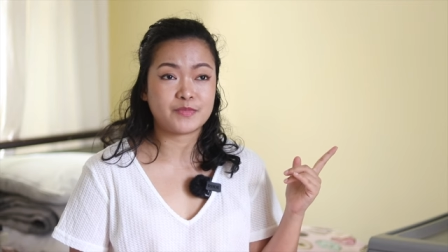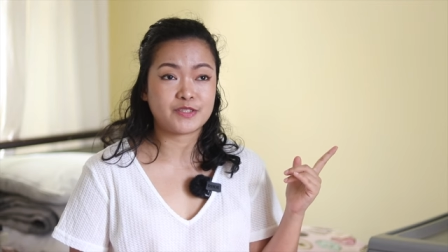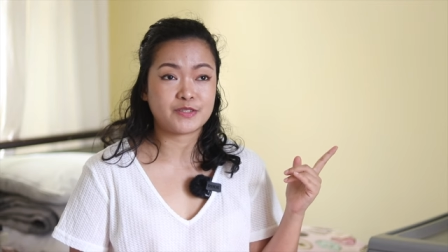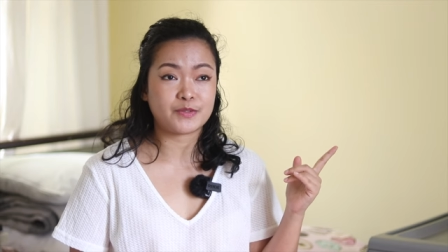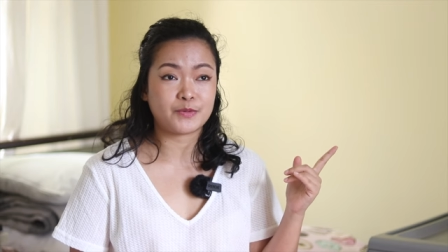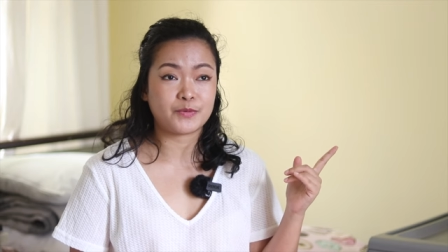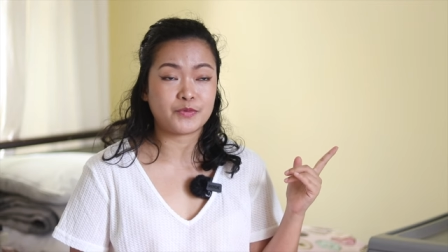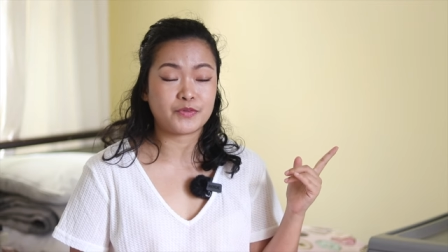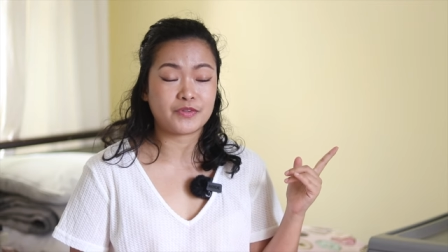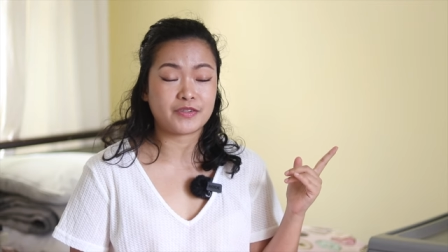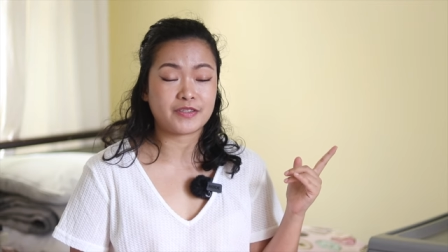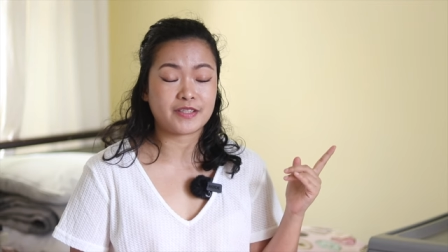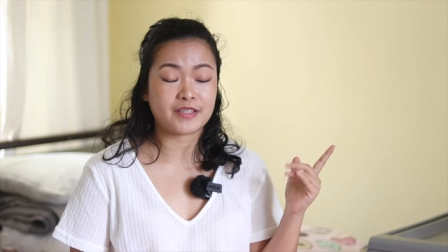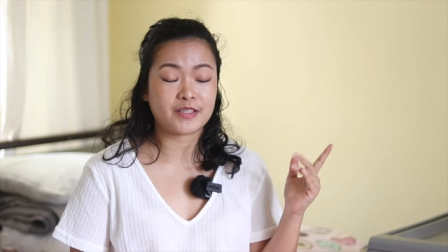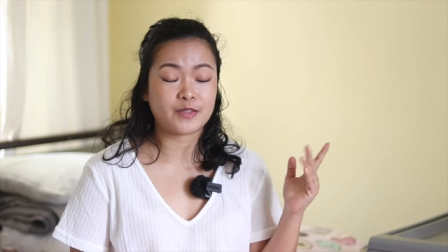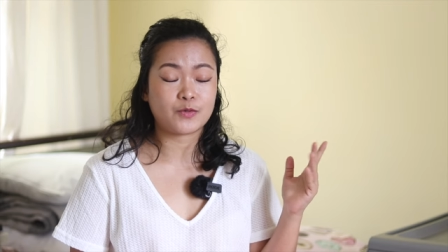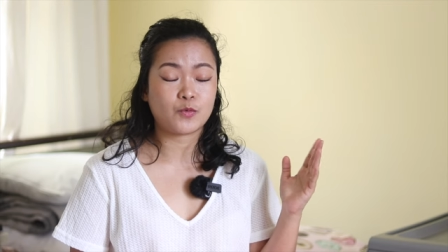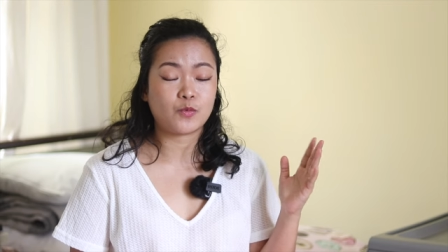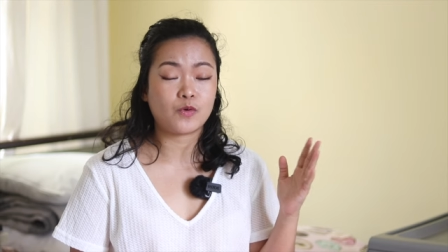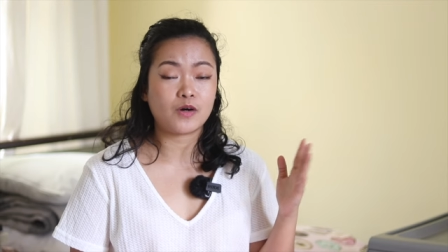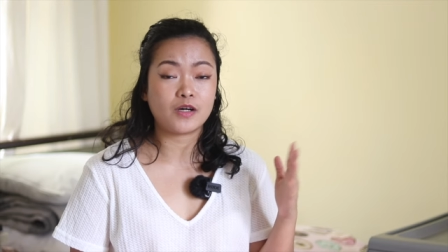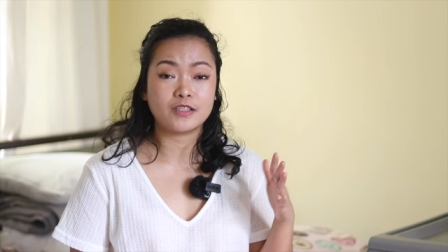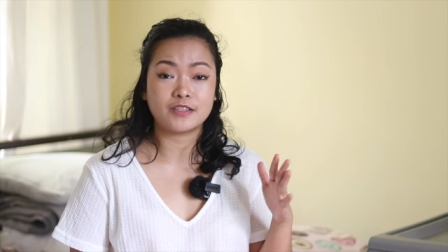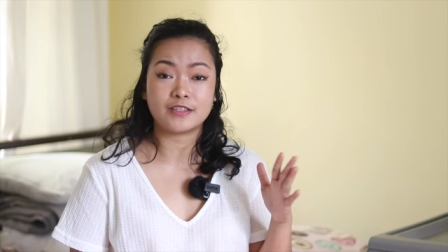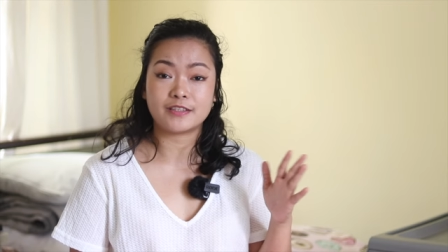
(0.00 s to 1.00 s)
so the
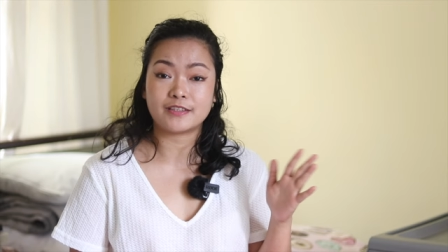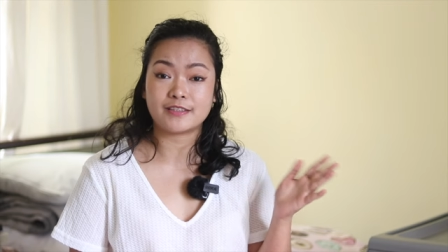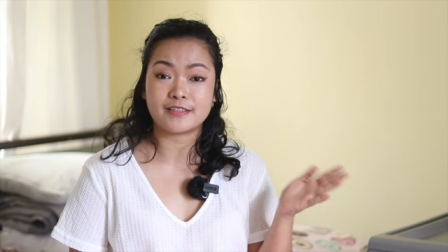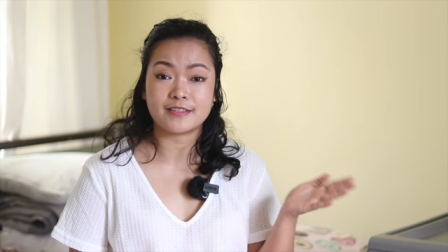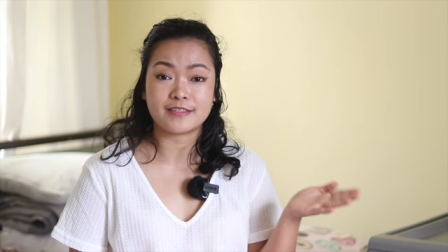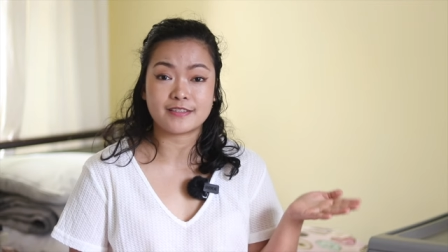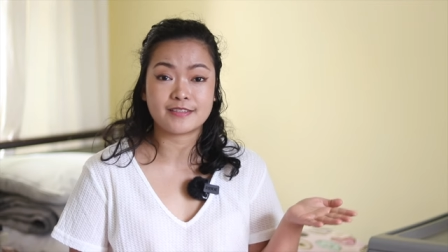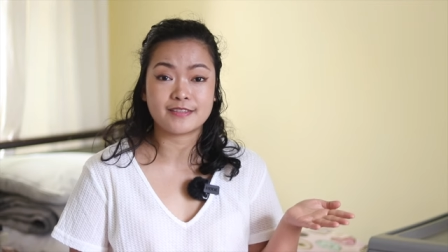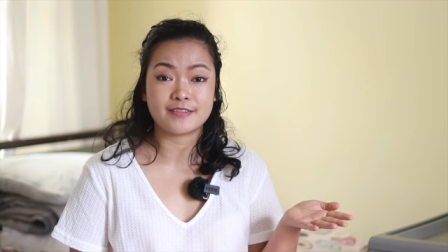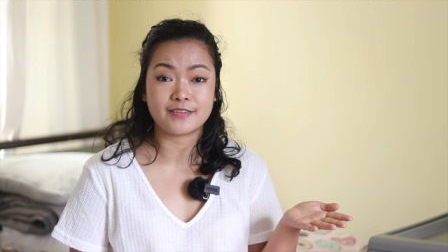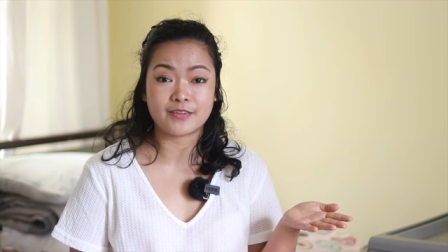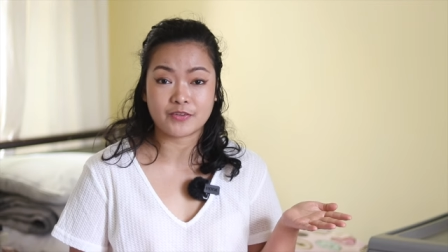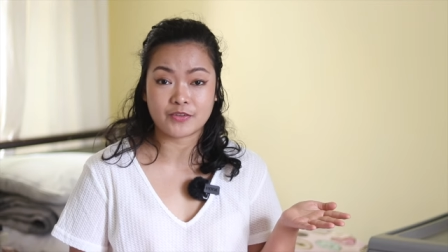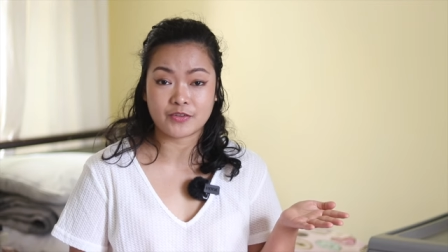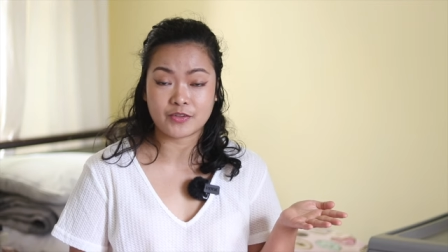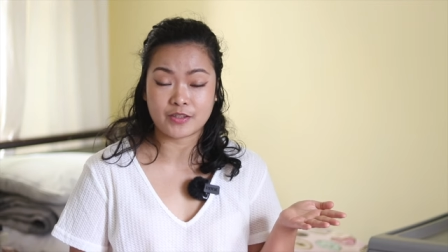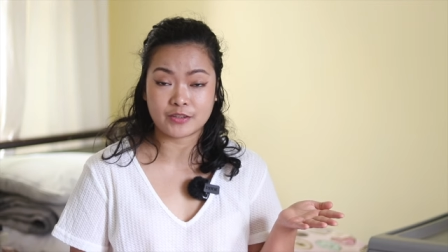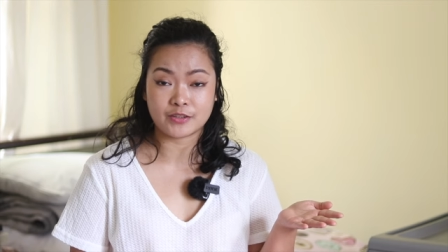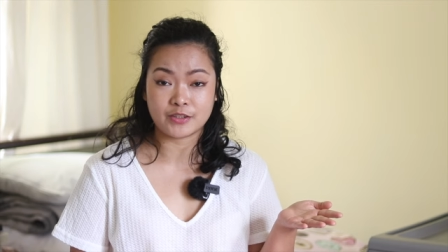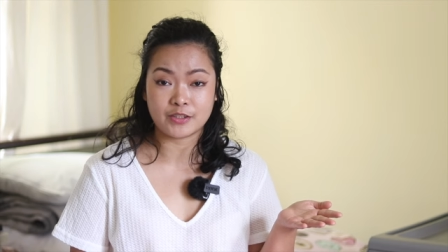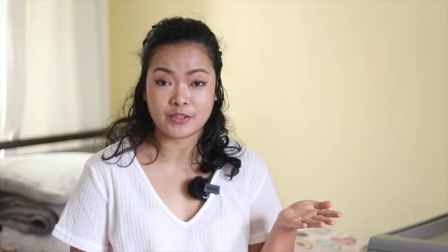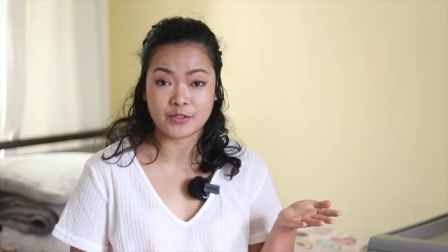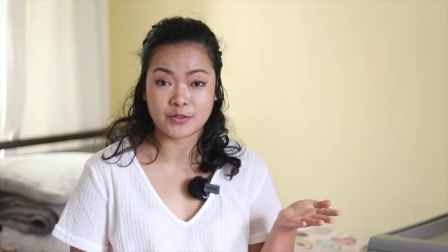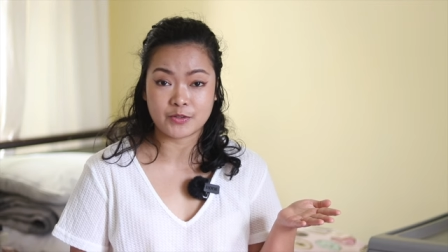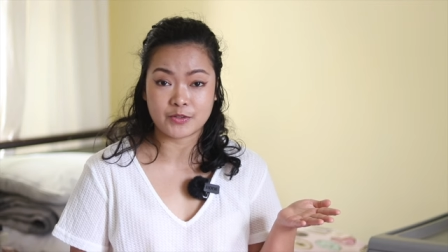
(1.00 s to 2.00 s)
quality is not
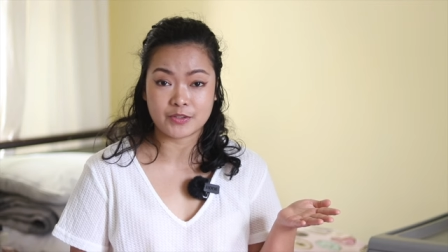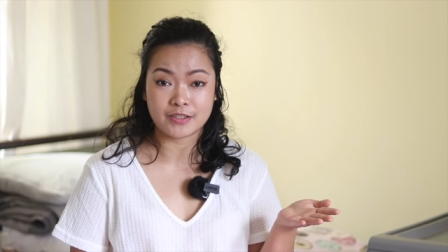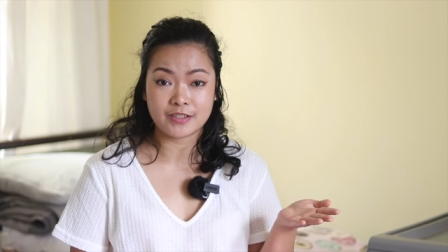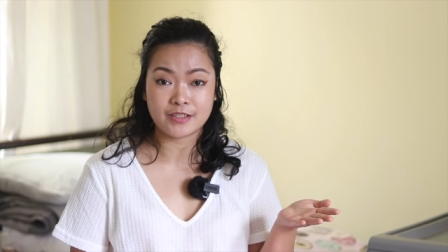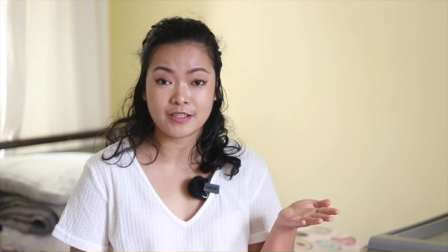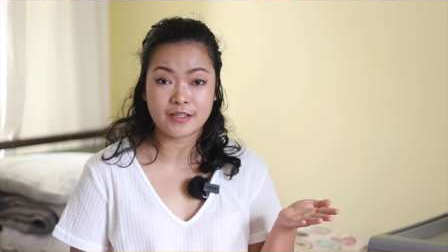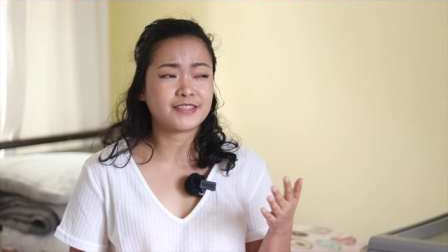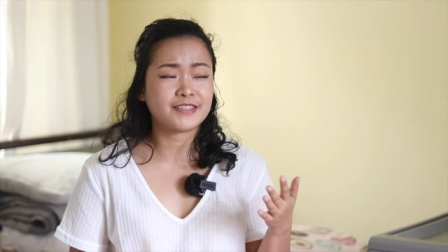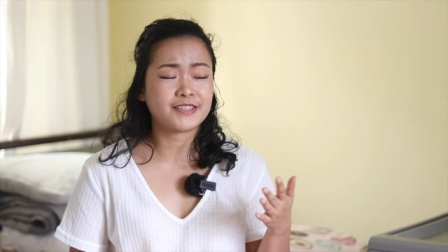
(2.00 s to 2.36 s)
that good.